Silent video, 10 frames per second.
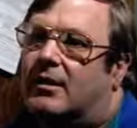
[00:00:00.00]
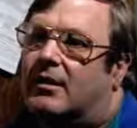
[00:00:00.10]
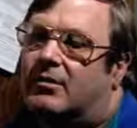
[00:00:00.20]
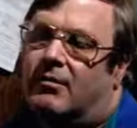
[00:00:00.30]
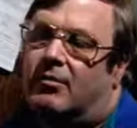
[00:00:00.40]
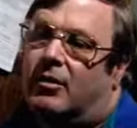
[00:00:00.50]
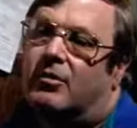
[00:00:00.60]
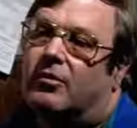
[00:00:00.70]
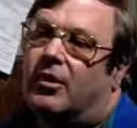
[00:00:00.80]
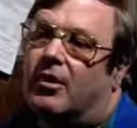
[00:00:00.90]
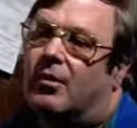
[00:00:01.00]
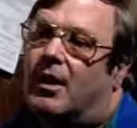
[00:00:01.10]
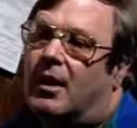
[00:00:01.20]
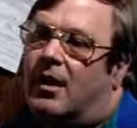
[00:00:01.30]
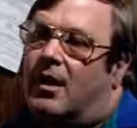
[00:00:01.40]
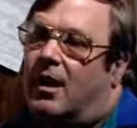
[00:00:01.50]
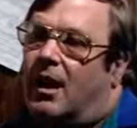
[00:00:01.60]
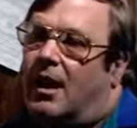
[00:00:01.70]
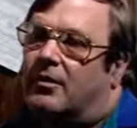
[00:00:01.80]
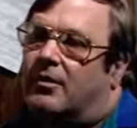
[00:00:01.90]
several years ago.
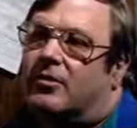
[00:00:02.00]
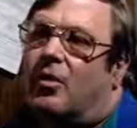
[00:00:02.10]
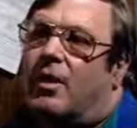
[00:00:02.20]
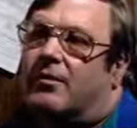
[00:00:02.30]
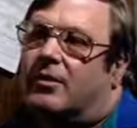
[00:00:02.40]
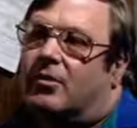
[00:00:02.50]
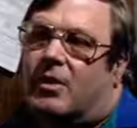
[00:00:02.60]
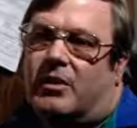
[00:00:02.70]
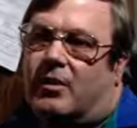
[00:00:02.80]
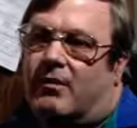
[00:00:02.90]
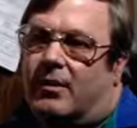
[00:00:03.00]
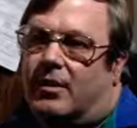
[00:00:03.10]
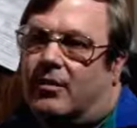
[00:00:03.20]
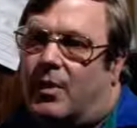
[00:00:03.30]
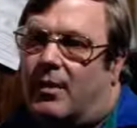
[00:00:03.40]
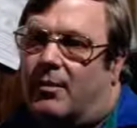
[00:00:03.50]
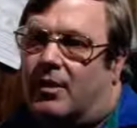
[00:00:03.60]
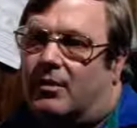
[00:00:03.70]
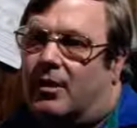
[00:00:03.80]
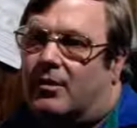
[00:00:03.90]
And there's no evidence whatsoever that it's
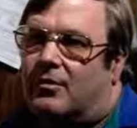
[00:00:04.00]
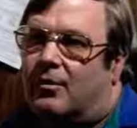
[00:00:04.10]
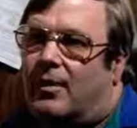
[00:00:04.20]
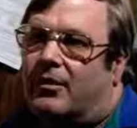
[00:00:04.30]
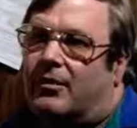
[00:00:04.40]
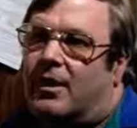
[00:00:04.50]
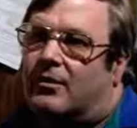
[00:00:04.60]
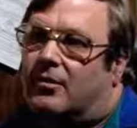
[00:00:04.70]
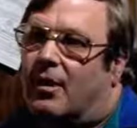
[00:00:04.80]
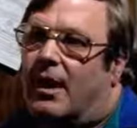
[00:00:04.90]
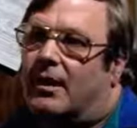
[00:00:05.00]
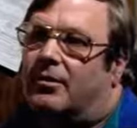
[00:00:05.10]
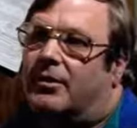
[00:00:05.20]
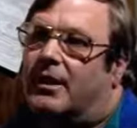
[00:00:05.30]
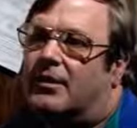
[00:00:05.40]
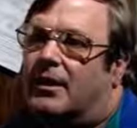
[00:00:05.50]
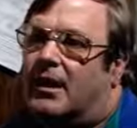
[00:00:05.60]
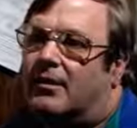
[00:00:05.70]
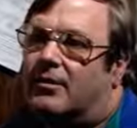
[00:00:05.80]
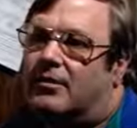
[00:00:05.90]
primarily transferred by sex. So I don't think that
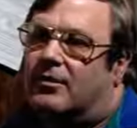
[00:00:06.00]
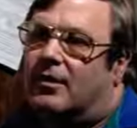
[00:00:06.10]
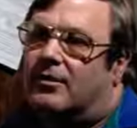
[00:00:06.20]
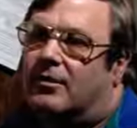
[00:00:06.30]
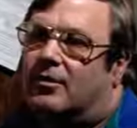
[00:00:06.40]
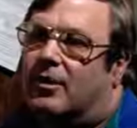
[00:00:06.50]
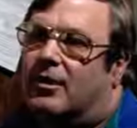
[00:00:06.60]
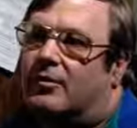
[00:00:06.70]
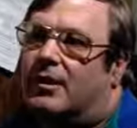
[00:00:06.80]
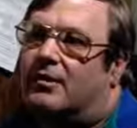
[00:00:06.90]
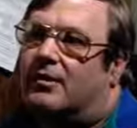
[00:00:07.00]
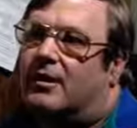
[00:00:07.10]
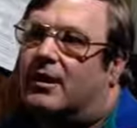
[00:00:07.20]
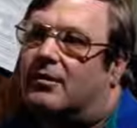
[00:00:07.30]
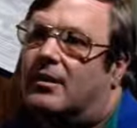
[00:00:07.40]
AIDS is a sexually transmitted disease.